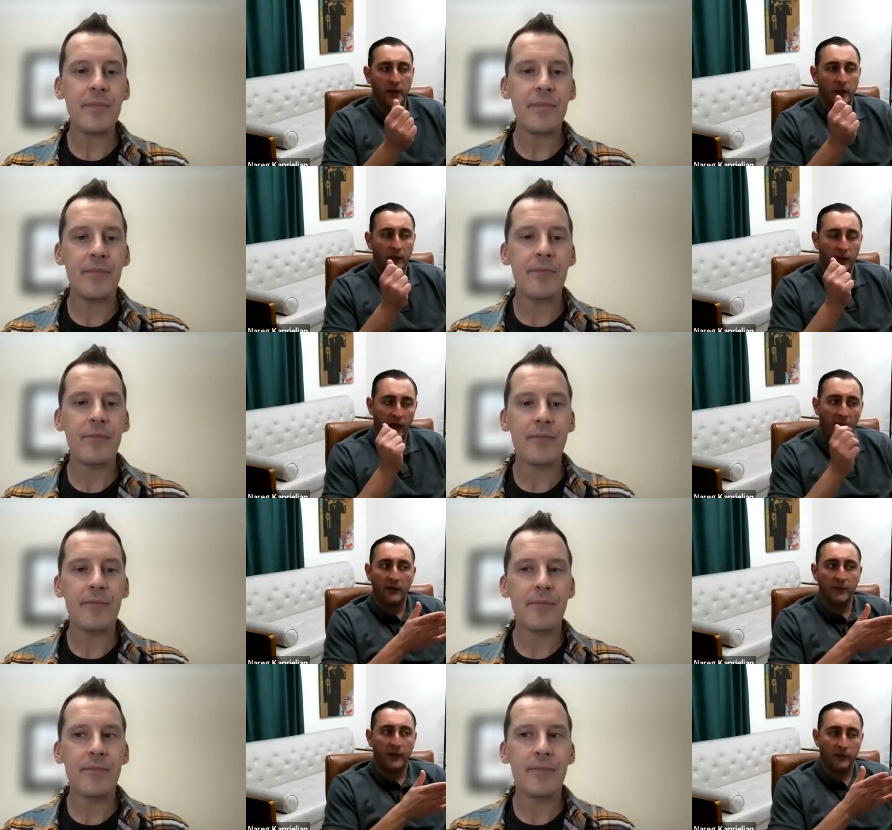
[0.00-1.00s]
Speaker 1: being an
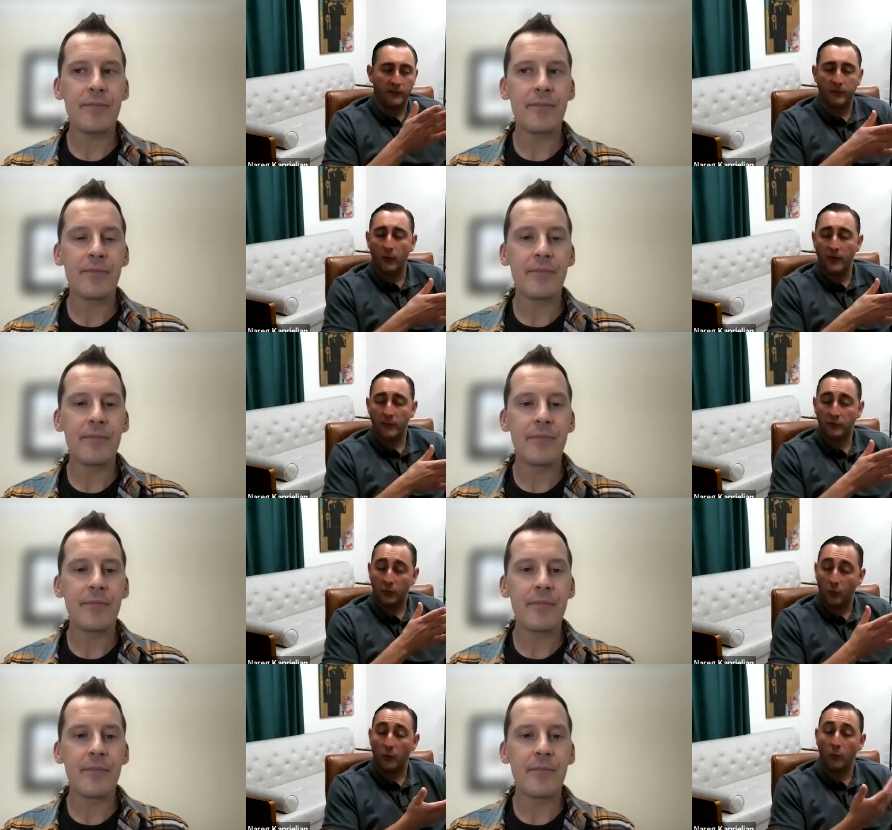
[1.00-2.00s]
advocate for them.
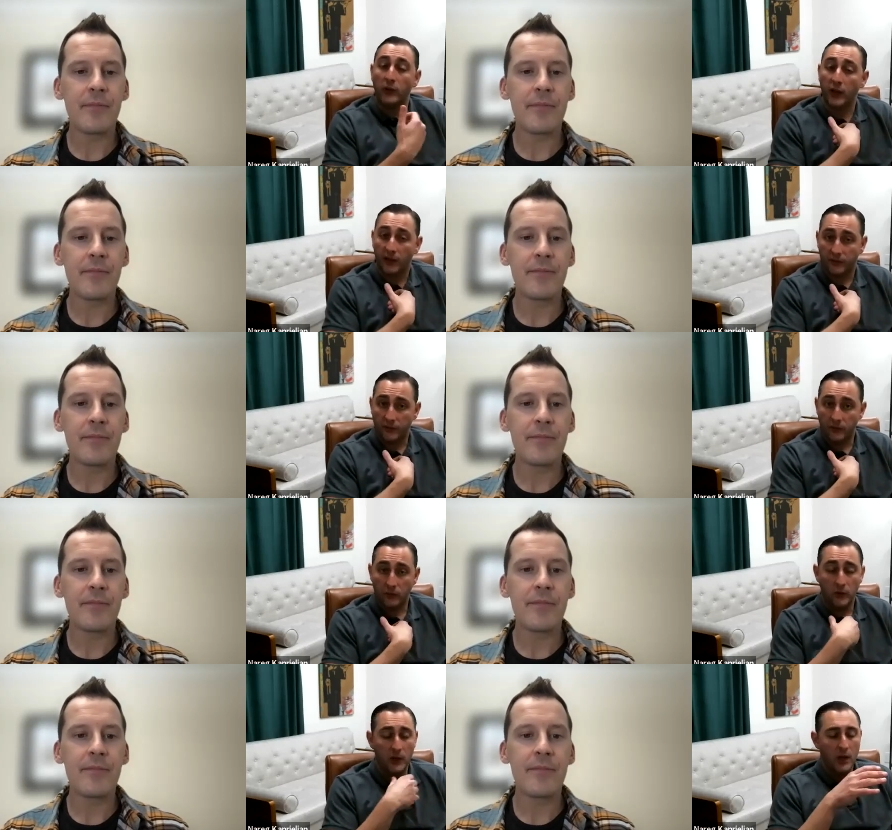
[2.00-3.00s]
So what we like to
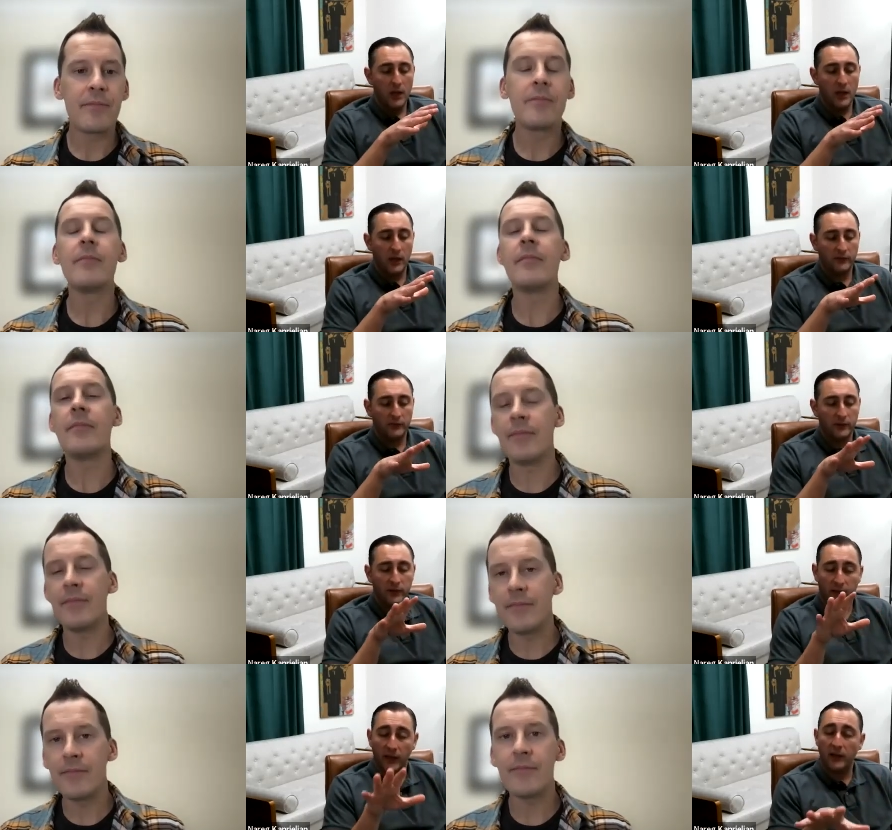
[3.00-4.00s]
do is
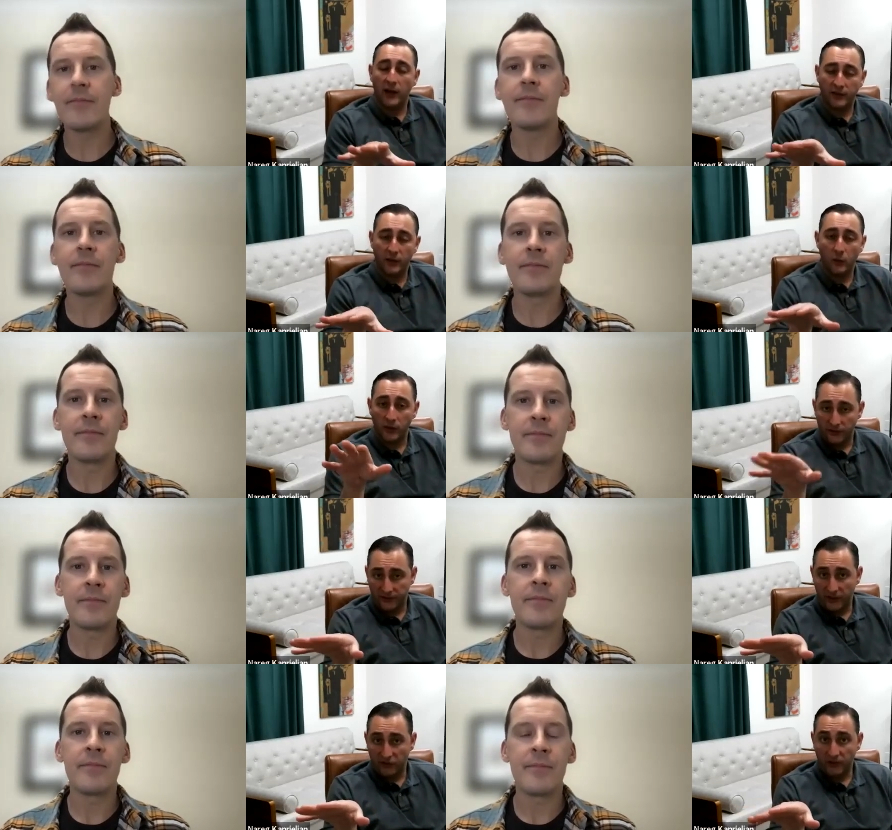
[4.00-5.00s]
get an idea who the
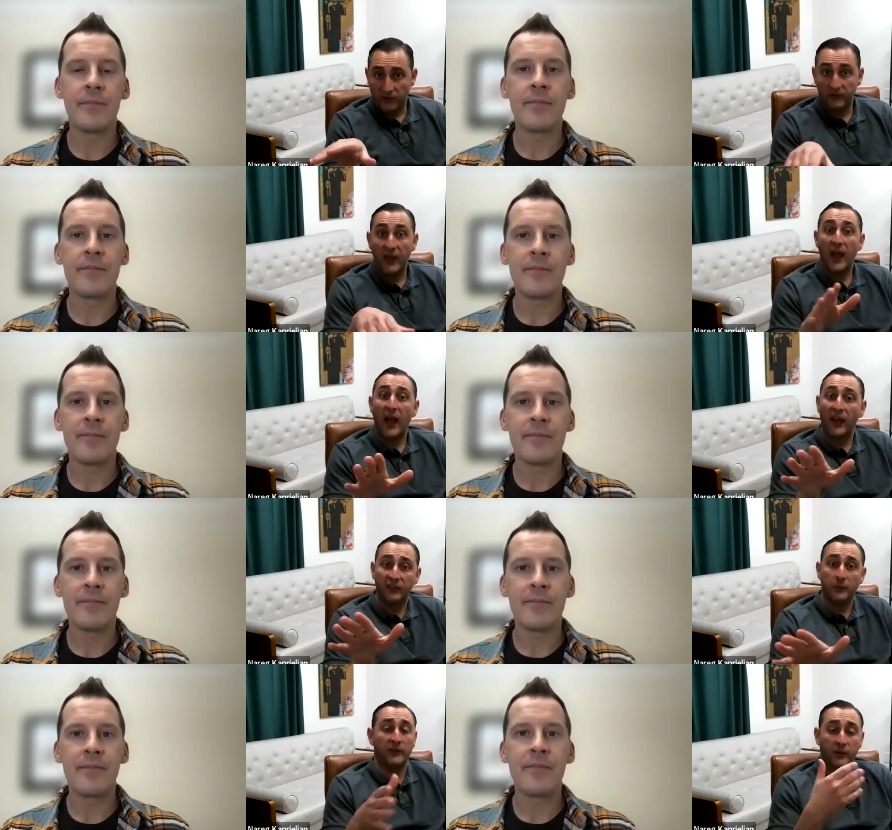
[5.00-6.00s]
listing agent is.
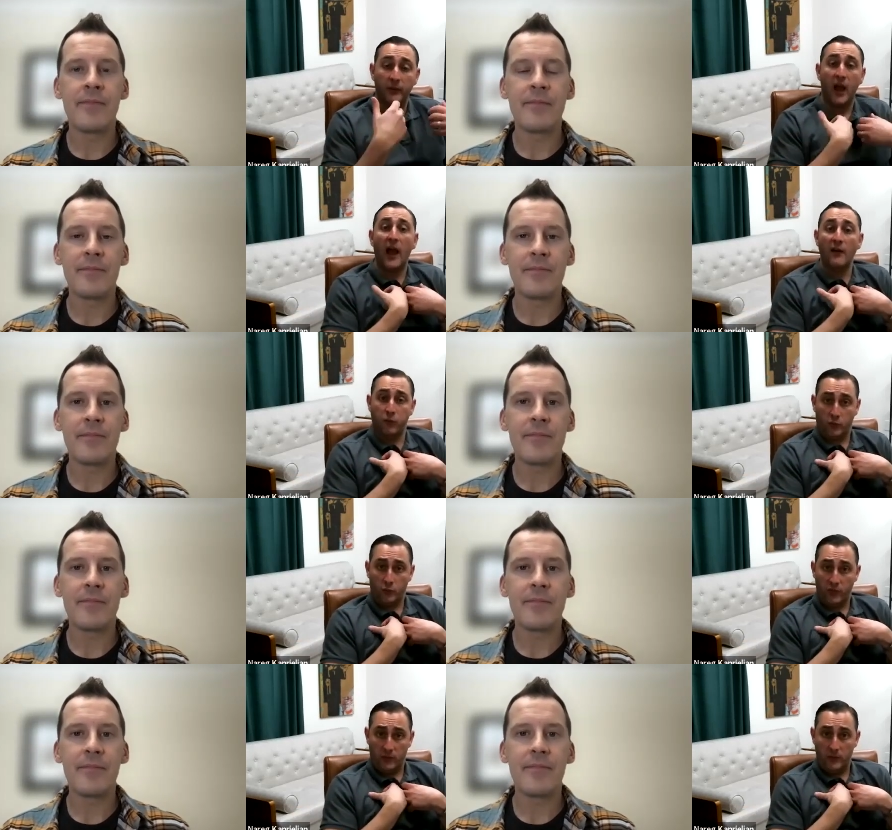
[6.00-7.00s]
Has it been somebody I've
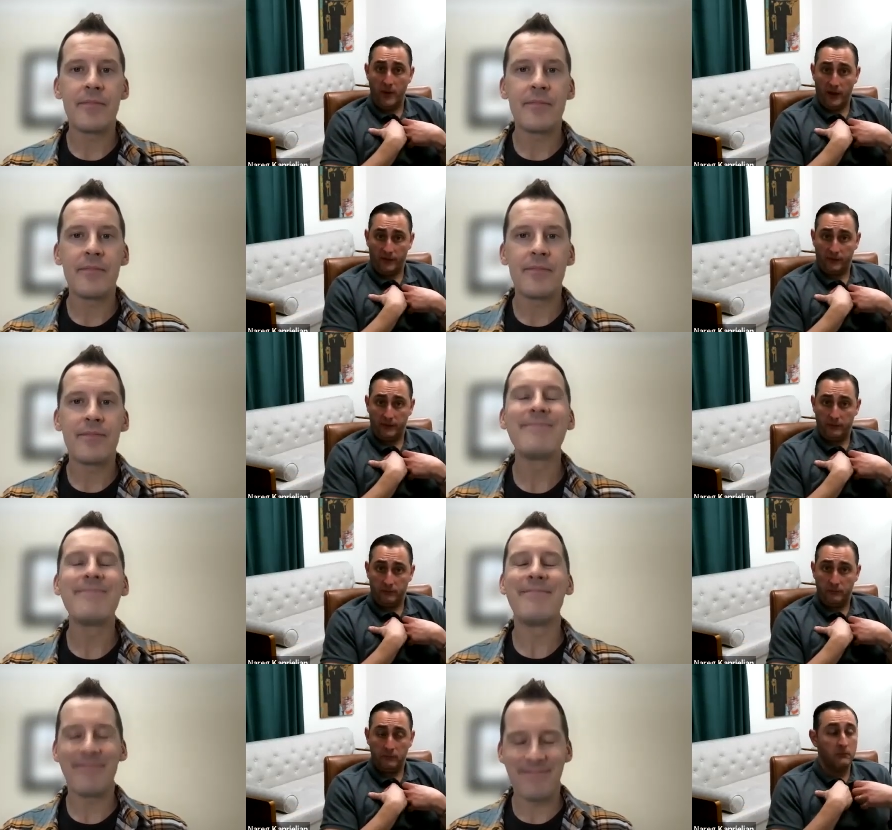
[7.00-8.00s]
worked with in the past?
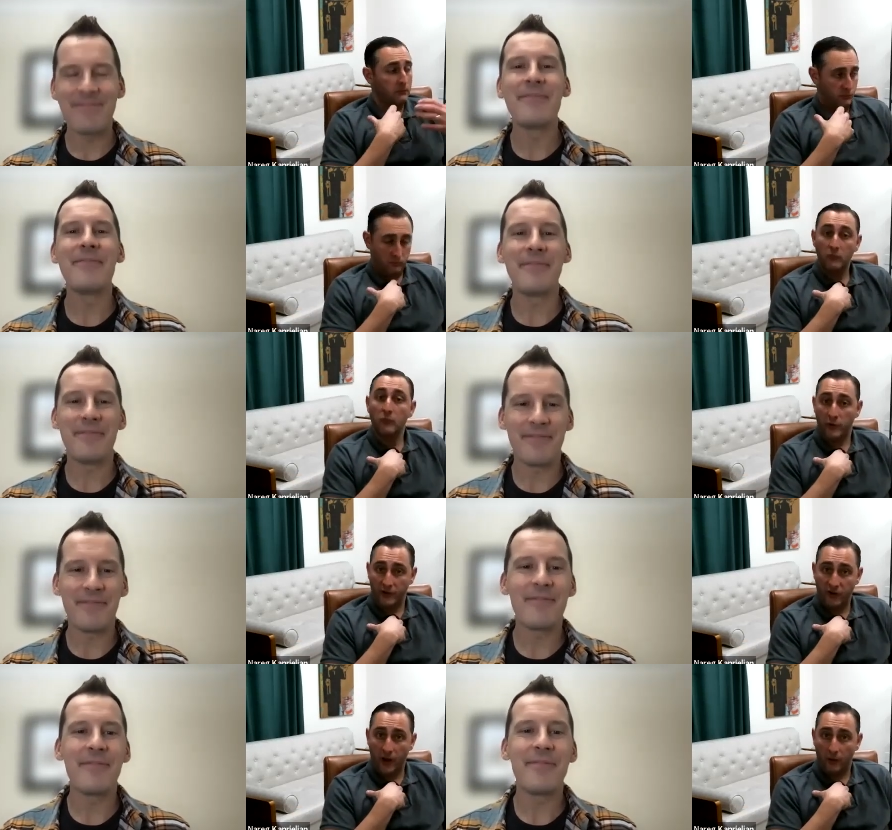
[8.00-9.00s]

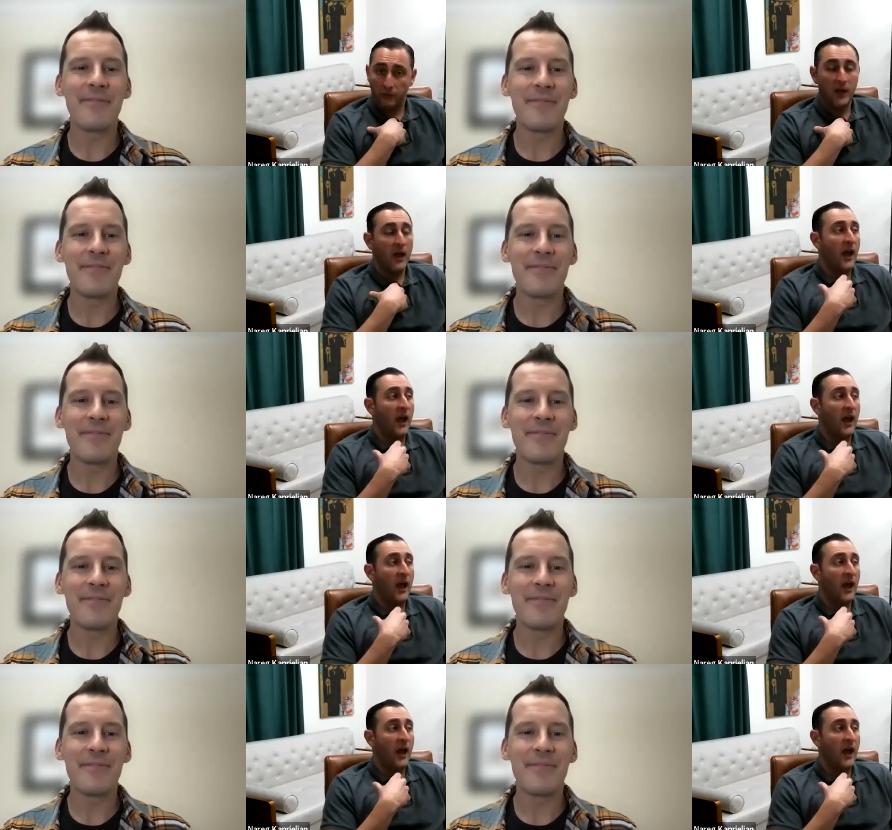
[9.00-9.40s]
Reach out.